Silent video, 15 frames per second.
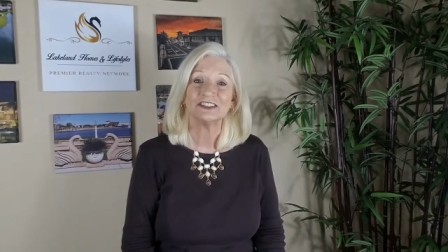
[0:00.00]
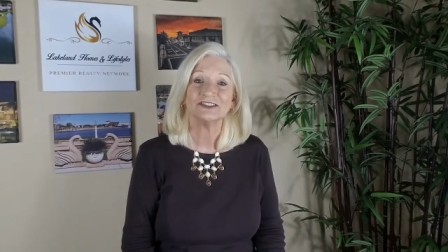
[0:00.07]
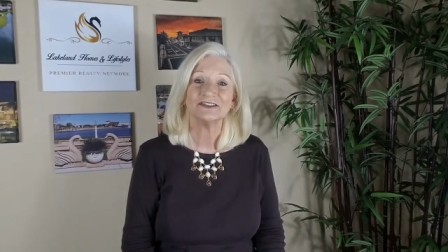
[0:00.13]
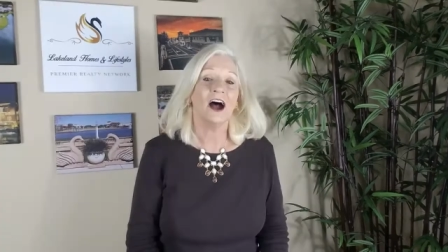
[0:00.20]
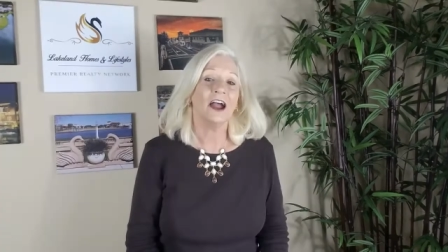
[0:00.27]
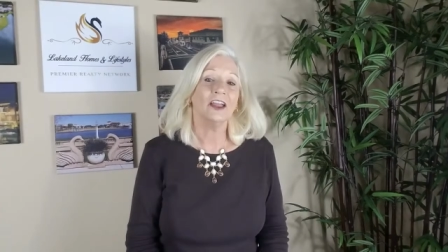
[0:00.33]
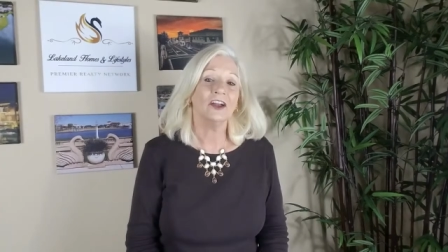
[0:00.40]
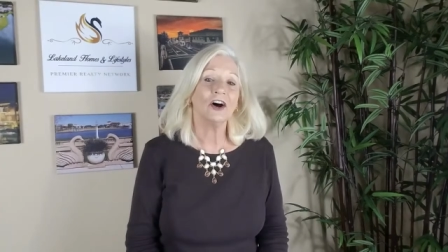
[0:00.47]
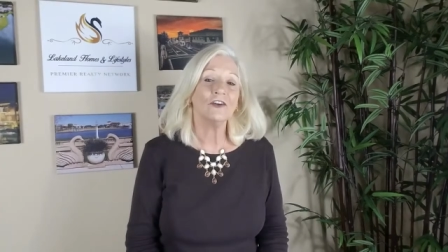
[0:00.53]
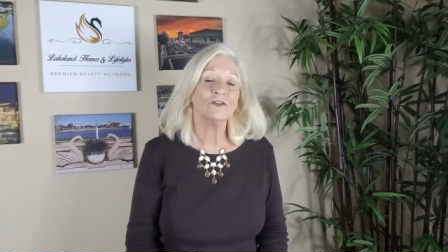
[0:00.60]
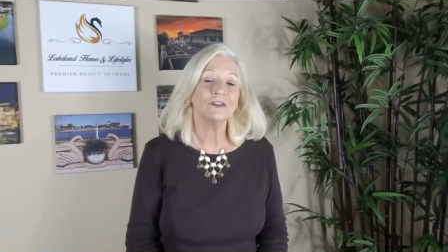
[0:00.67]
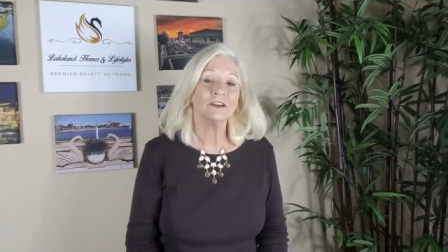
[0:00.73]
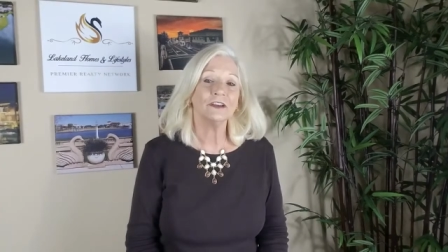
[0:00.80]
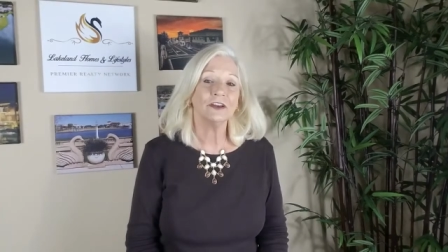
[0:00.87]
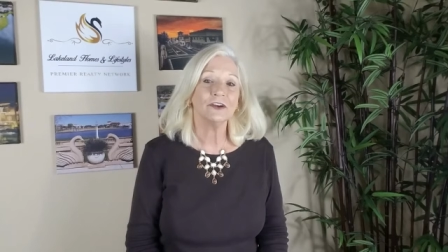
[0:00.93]
I
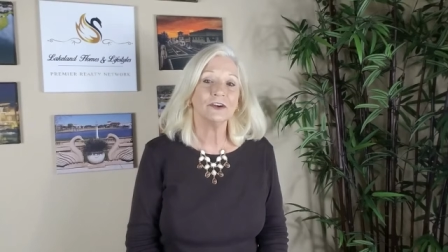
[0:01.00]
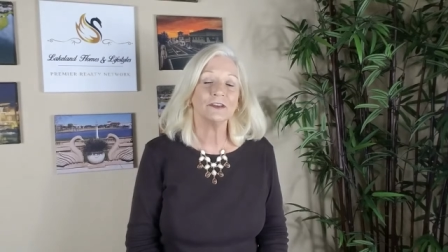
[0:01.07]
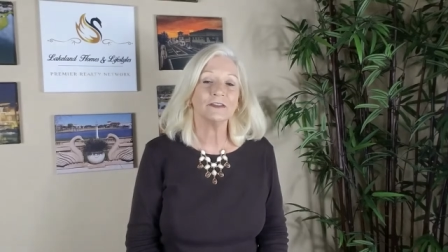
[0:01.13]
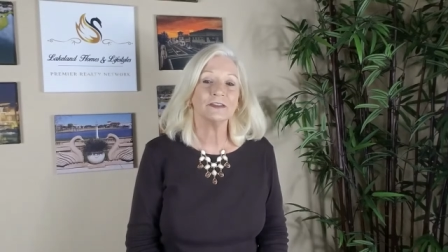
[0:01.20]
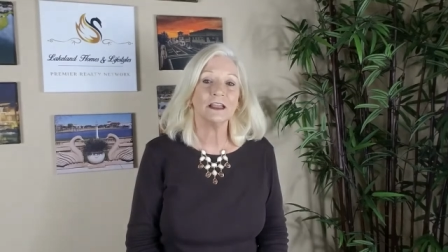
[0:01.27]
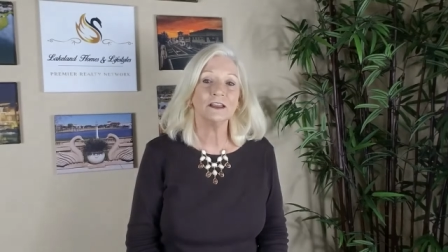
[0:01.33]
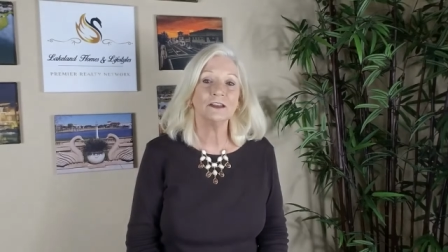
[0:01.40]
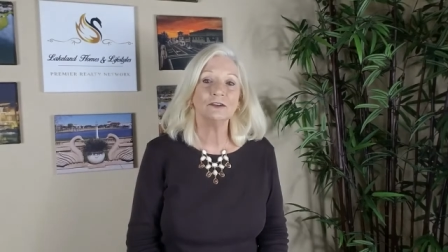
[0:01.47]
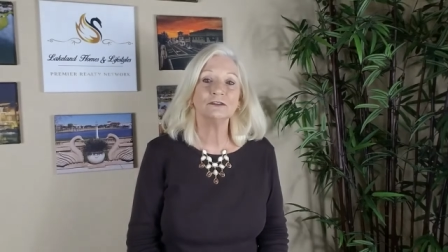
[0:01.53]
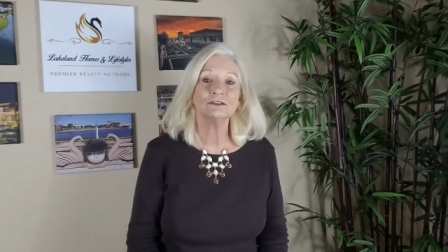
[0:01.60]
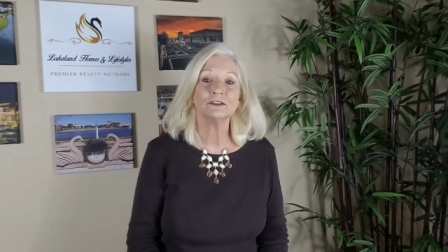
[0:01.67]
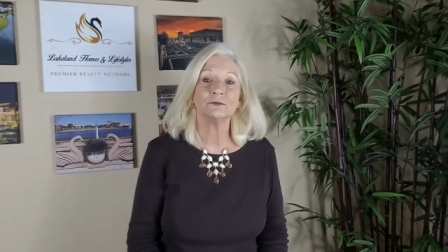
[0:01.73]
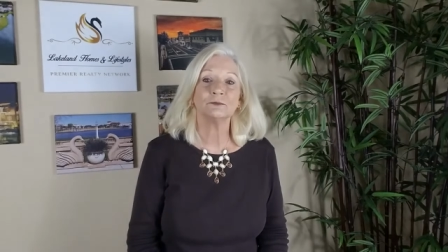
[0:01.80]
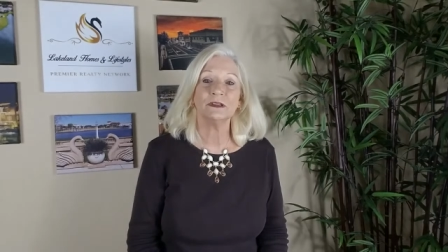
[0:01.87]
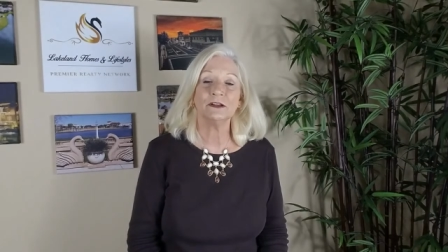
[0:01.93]
often hear that they used
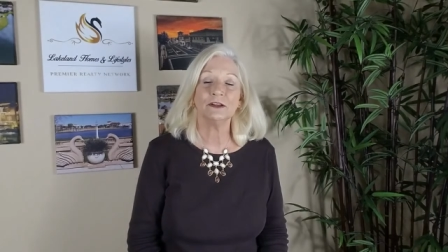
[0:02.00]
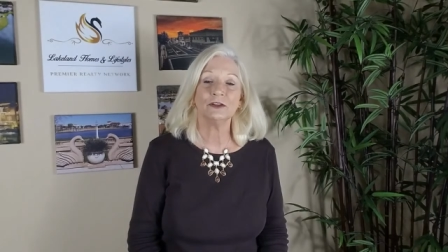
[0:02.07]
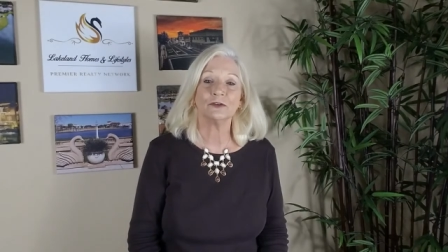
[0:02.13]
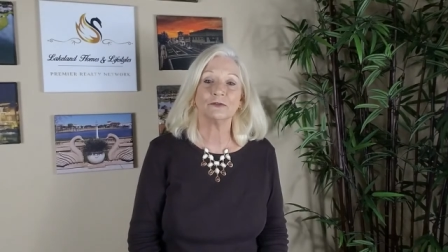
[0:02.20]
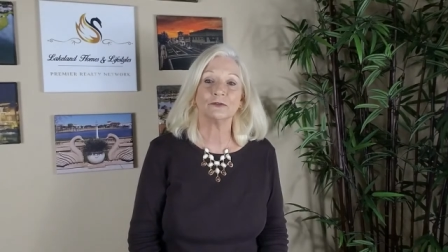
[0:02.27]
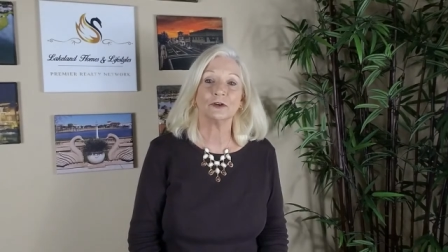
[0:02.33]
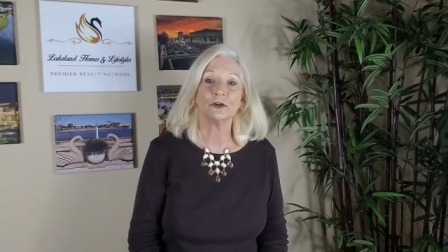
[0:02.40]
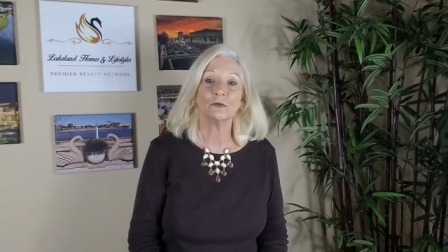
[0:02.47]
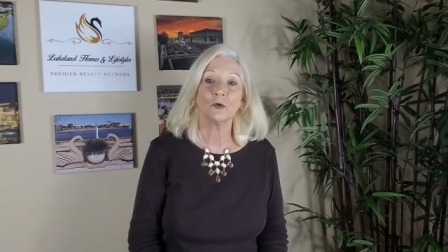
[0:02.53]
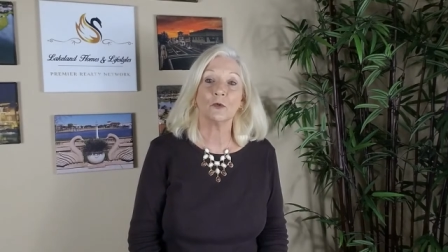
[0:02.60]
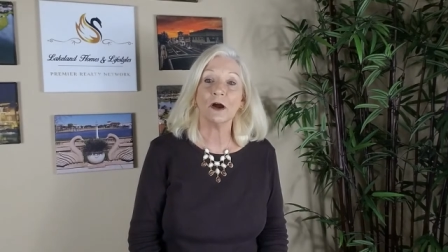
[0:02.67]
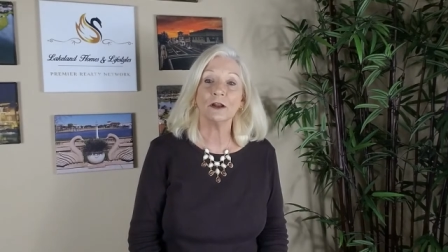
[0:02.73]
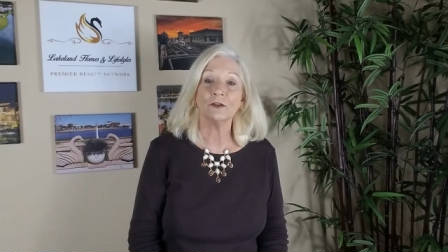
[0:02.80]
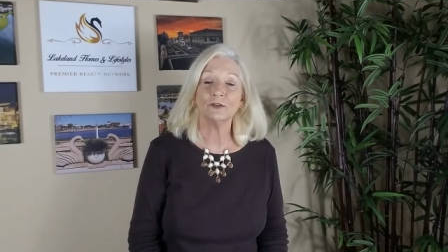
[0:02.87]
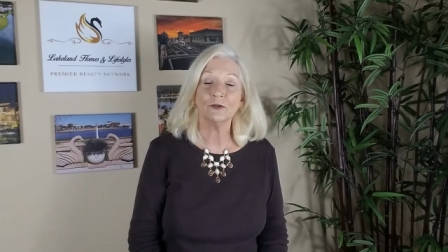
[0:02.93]
the media room
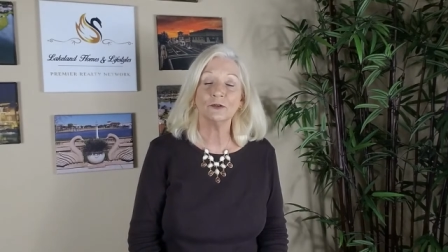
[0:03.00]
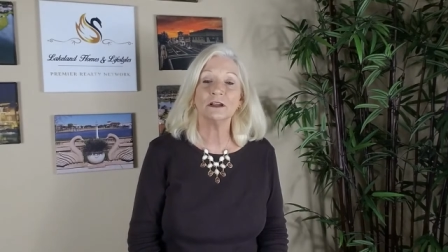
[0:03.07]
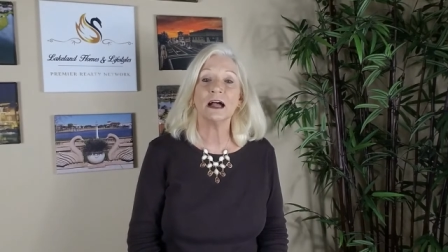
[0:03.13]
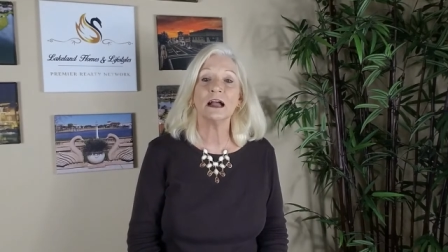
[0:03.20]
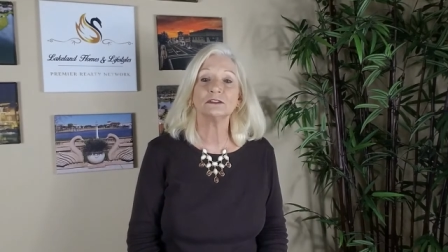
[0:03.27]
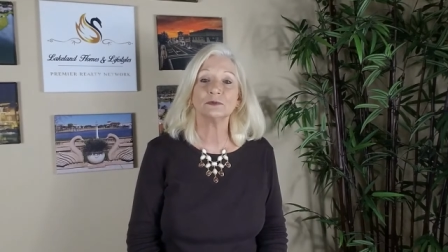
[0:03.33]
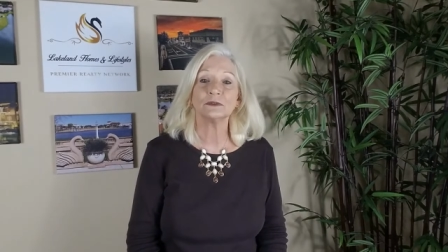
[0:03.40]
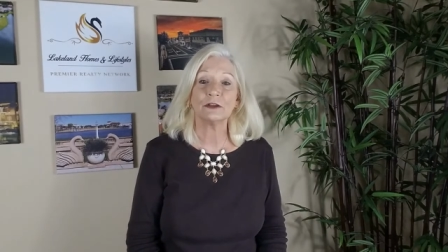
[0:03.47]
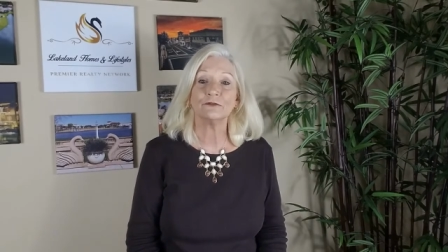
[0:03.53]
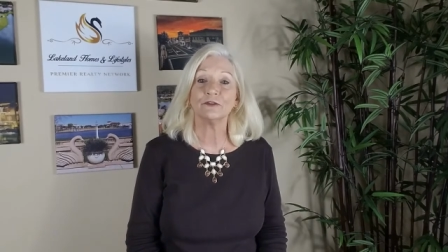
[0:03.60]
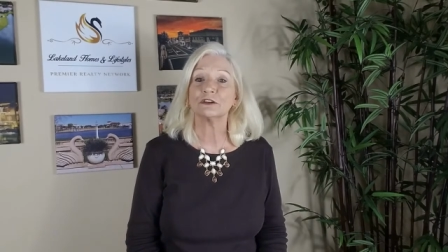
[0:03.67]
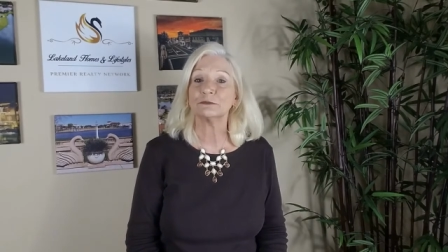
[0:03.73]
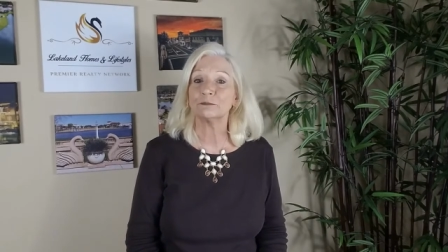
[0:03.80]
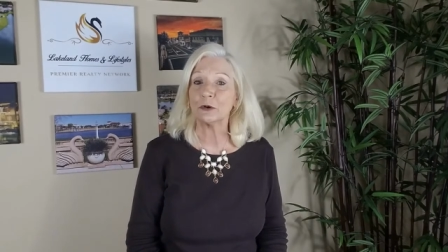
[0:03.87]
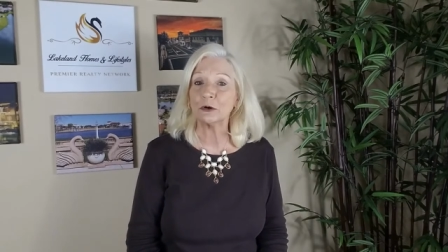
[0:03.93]
quite a few times when they
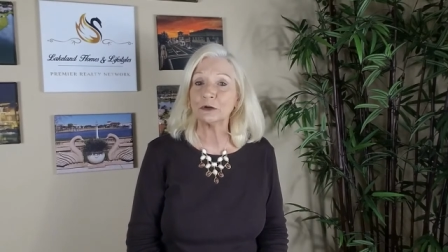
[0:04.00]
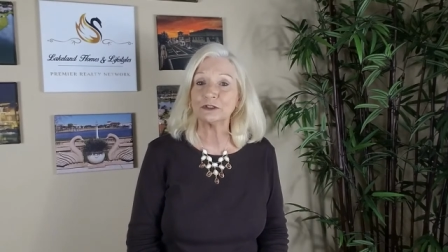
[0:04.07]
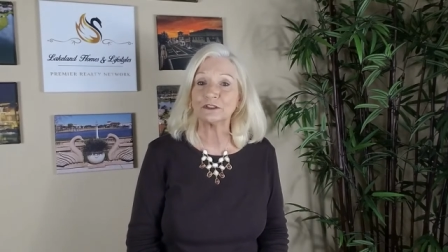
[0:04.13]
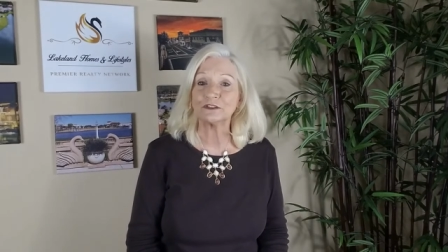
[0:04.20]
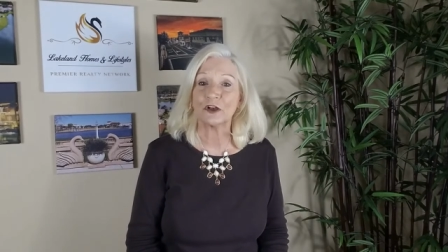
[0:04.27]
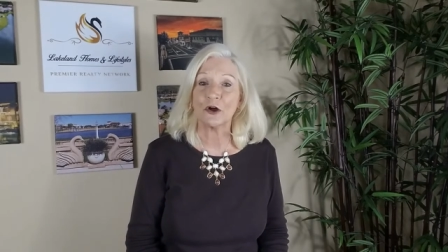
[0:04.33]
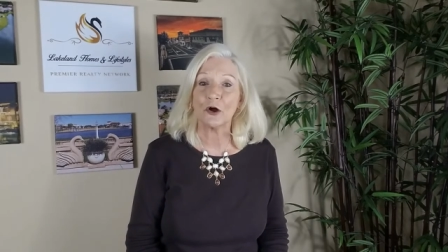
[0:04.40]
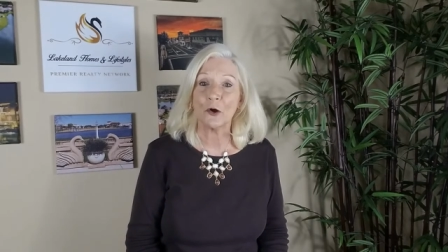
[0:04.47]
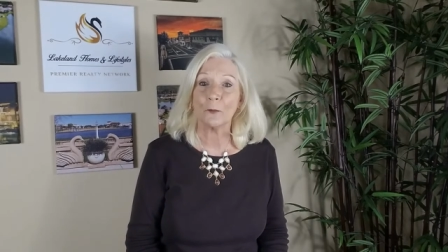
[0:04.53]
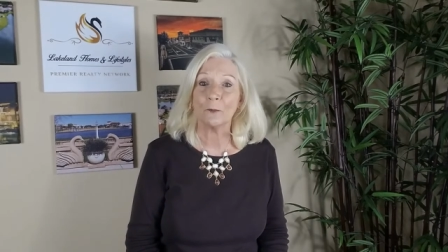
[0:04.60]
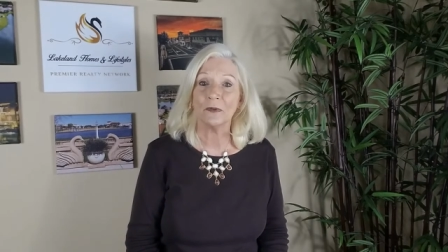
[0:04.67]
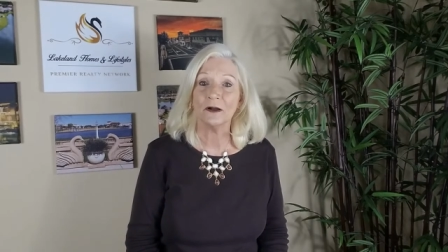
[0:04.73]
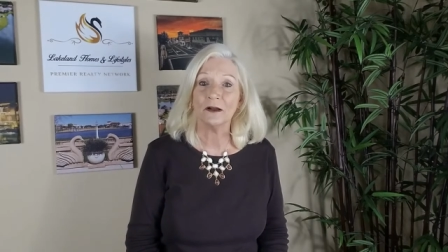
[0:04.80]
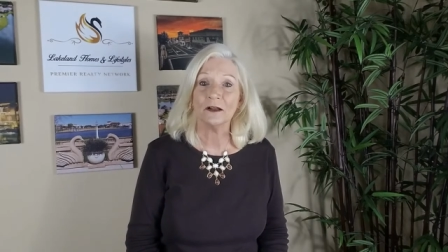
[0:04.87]
first purchased the home,